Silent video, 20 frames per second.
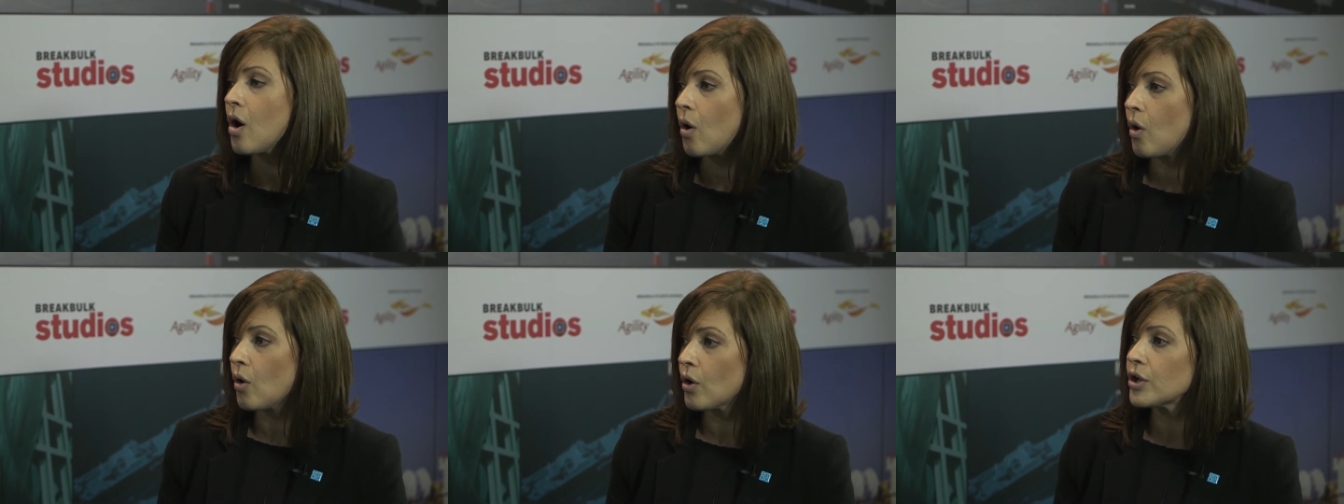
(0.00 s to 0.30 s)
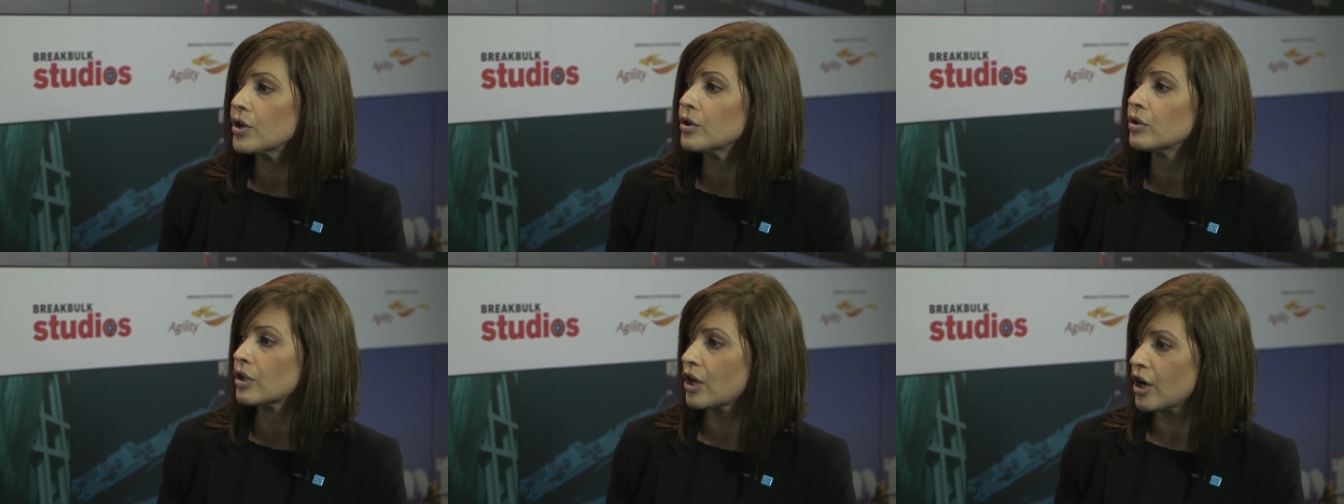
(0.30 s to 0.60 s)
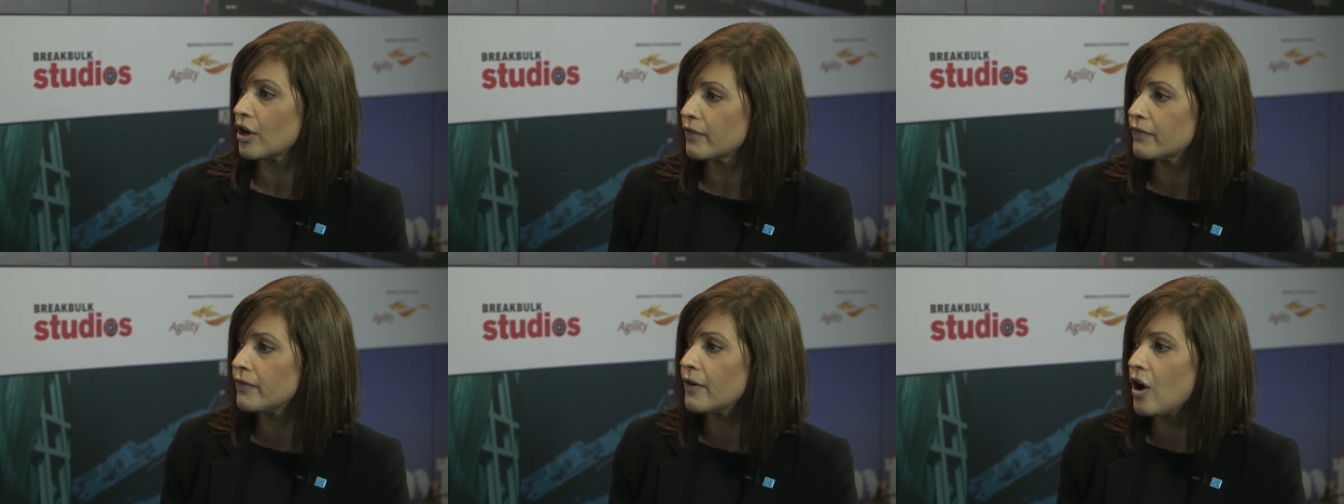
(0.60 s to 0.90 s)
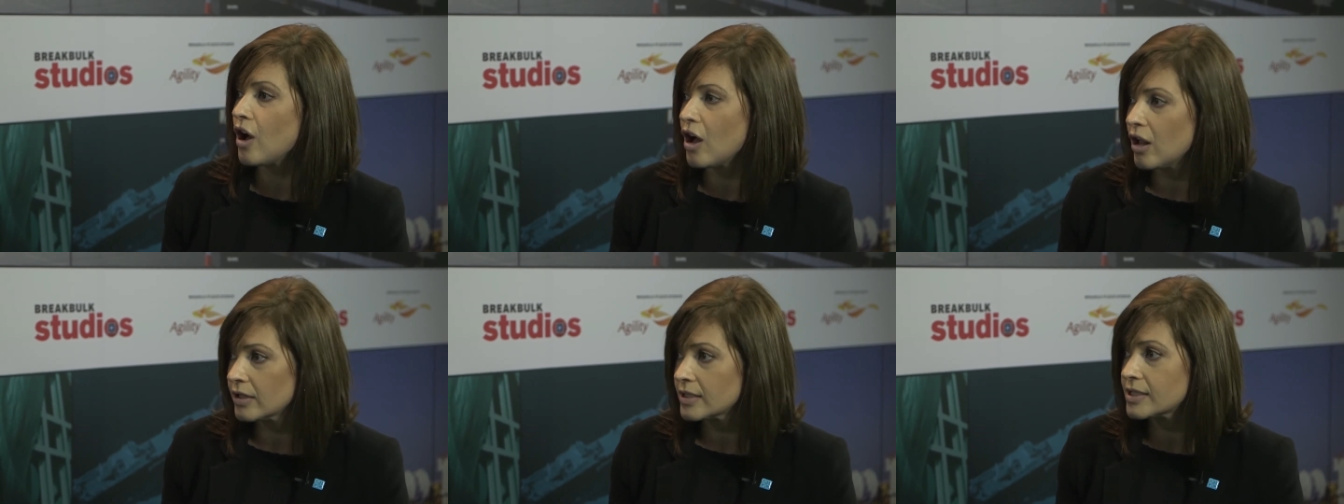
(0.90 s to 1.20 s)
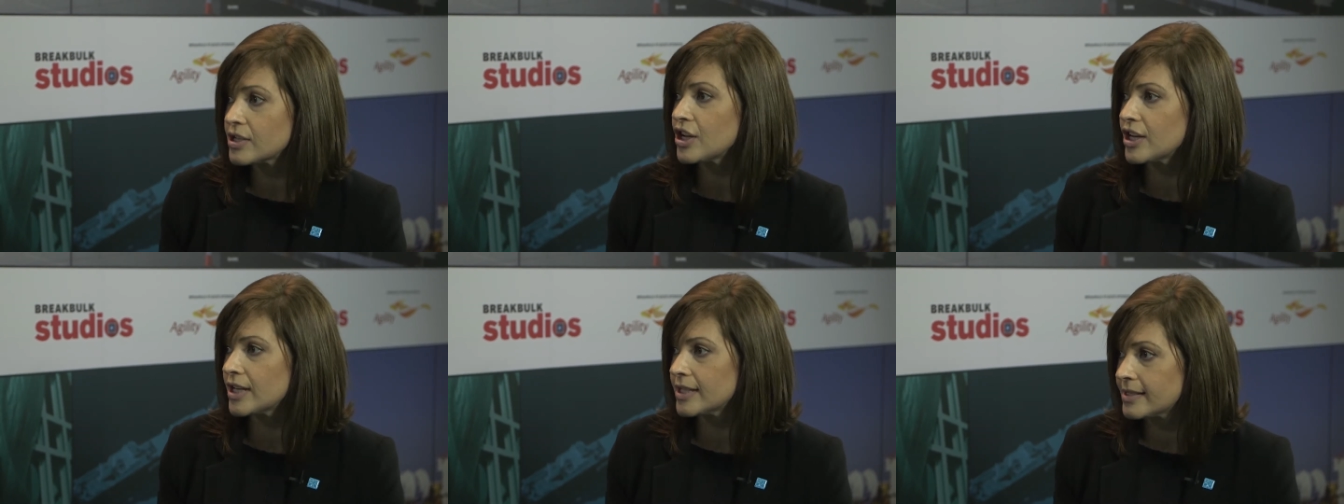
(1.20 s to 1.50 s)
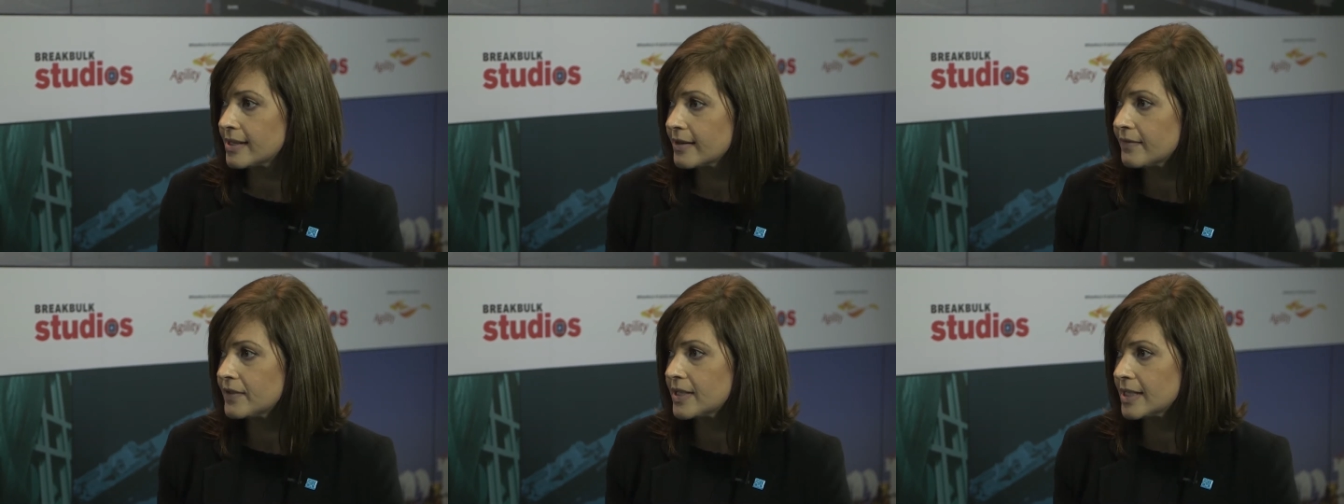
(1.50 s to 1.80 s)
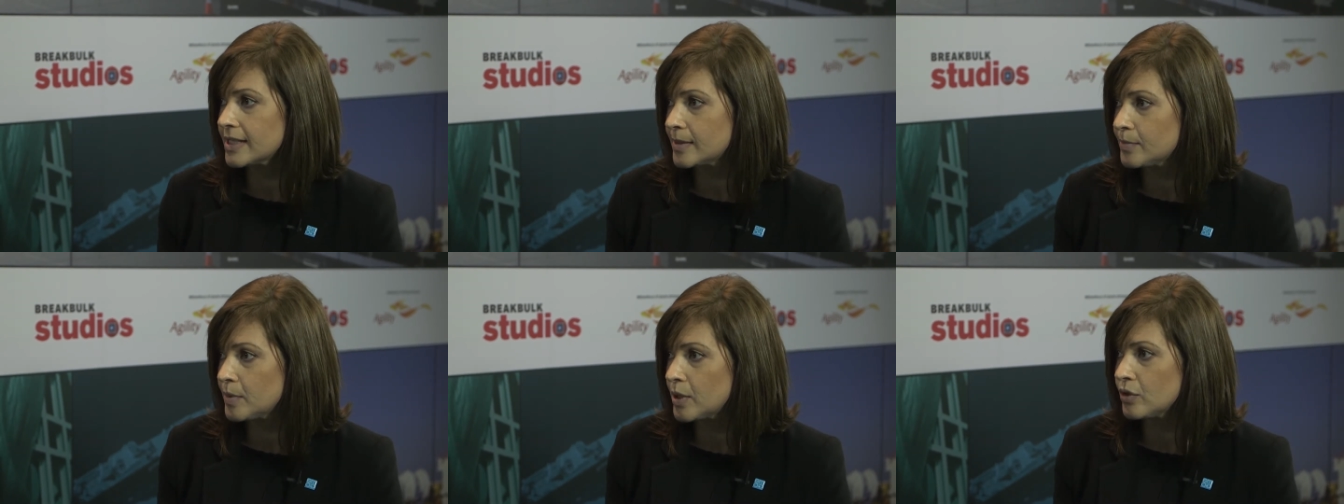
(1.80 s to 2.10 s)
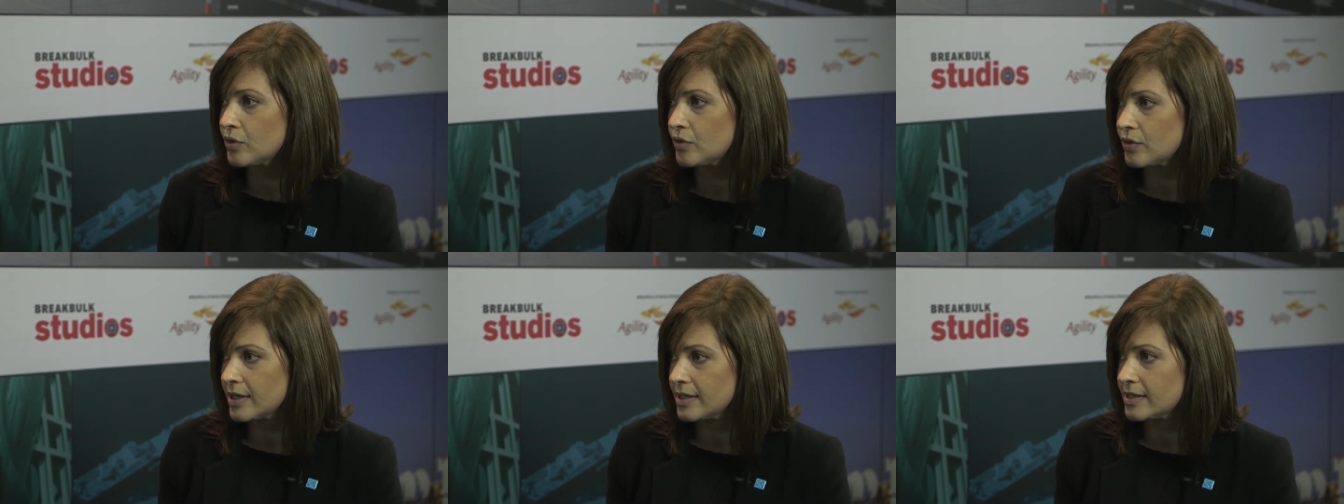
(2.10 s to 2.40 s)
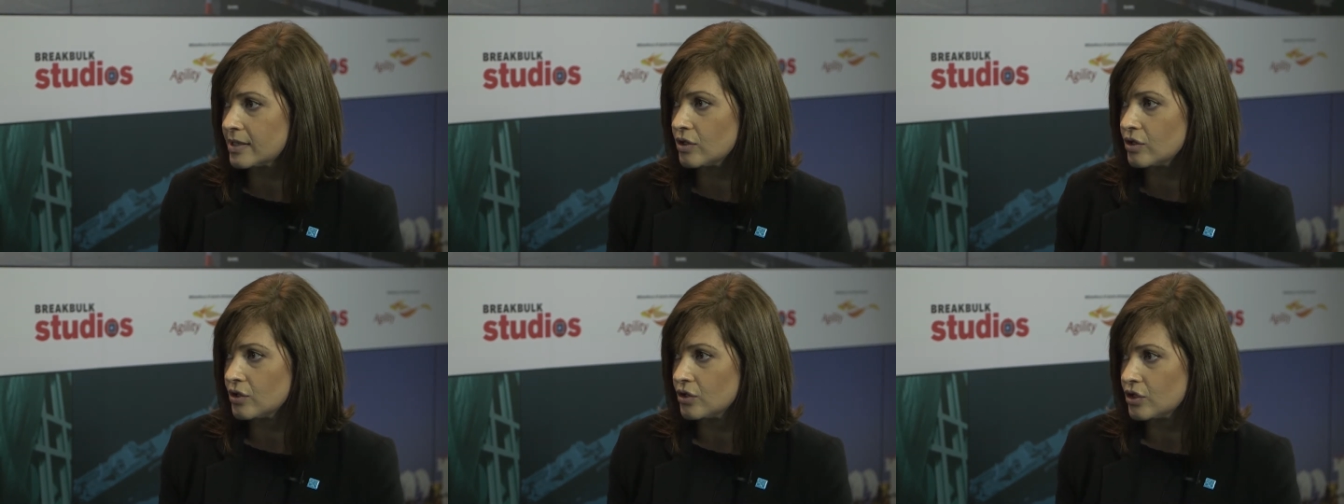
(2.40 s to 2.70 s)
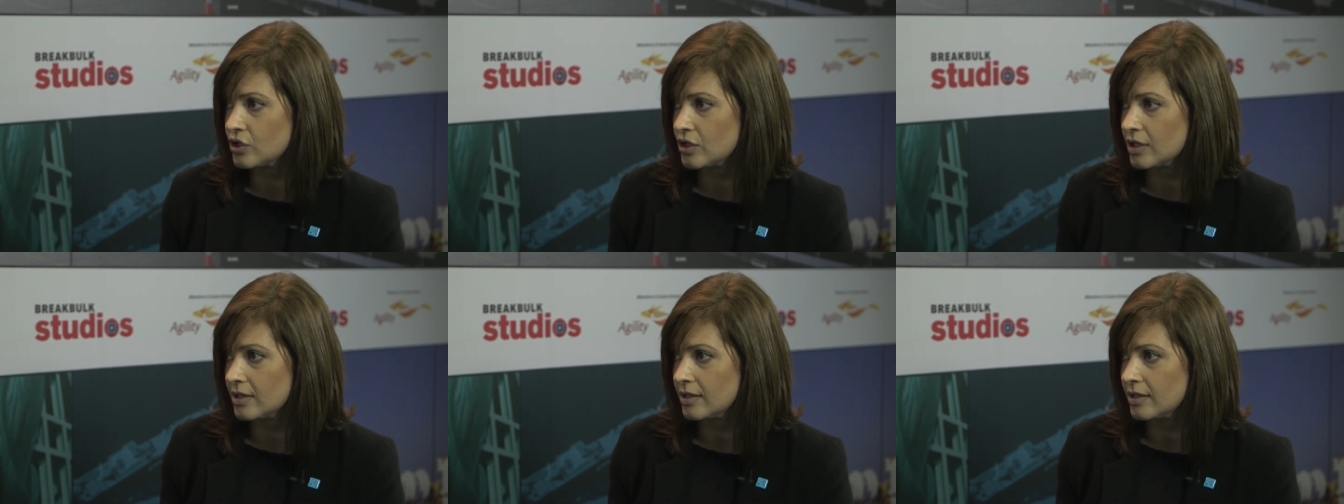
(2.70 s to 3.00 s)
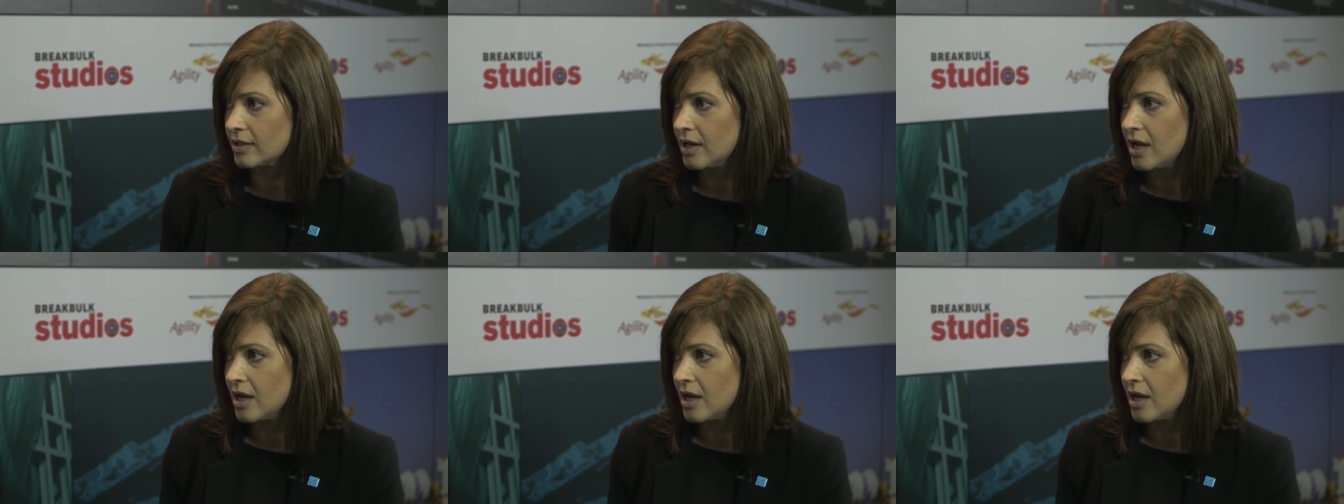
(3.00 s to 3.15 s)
or you'll go for alternative dispute resolution.